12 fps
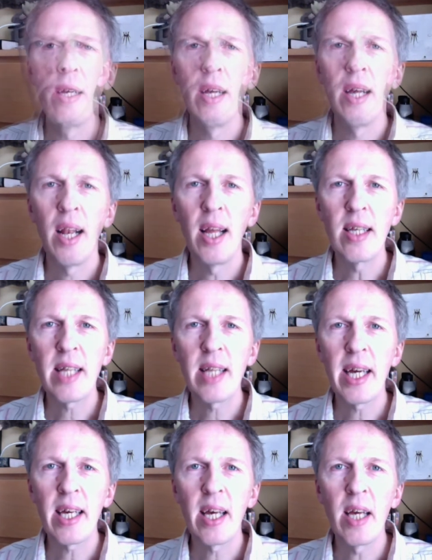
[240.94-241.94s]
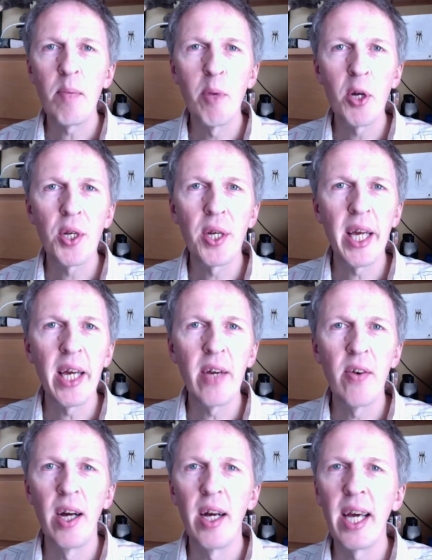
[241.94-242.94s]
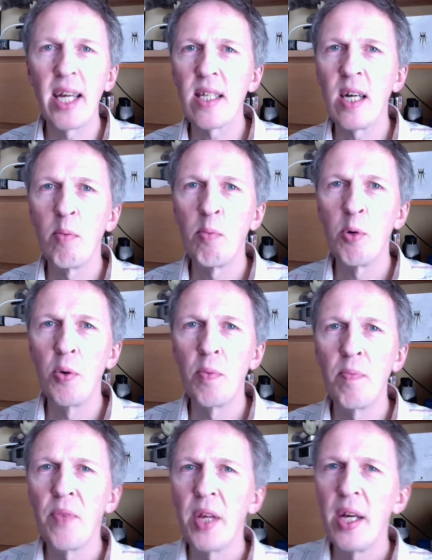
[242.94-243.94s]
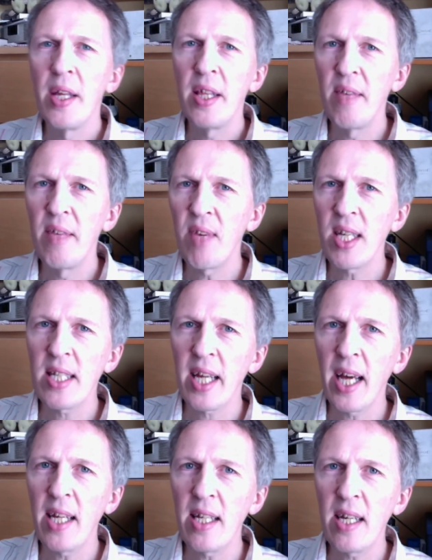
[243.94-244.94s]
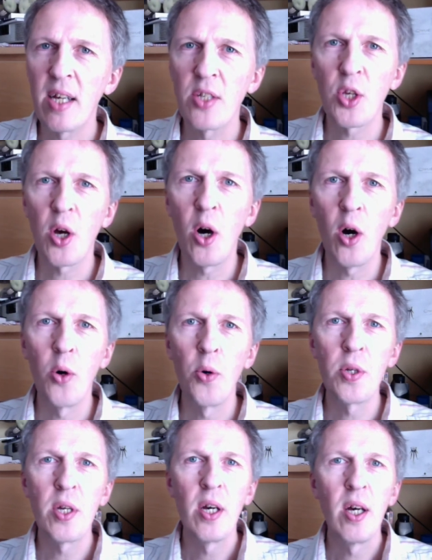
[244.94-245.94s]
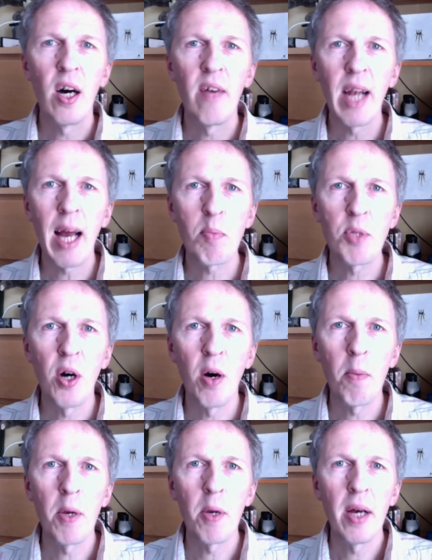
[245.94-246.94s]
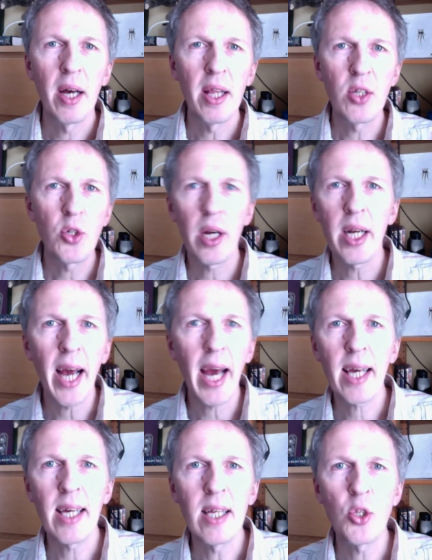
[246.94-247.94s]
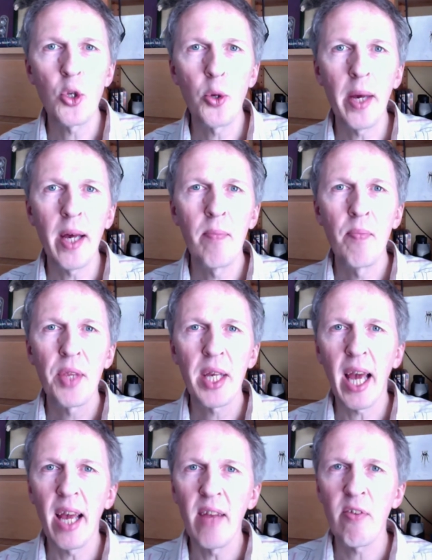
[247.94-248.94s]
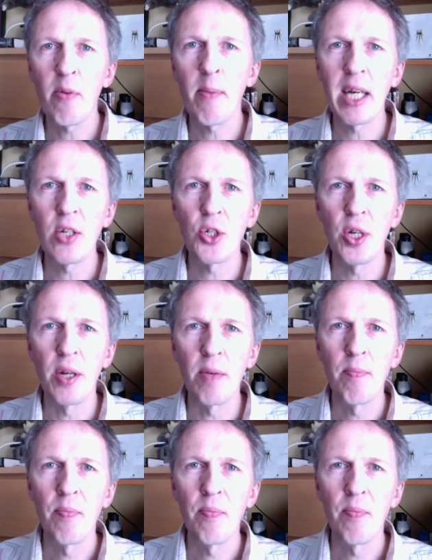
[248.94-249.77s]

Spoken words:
Let's take a modern era example. The investigator has got hold of a laptop and they're trying to hack into it to get information.